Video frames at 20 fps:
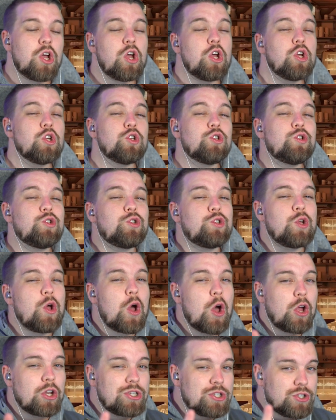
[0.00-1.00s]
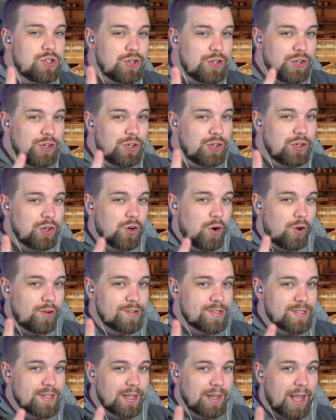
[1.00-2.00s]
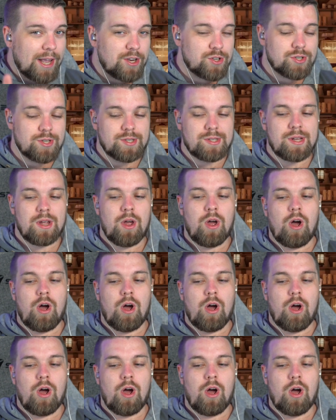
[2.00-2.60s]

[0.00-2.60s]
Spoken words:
Certain constellations.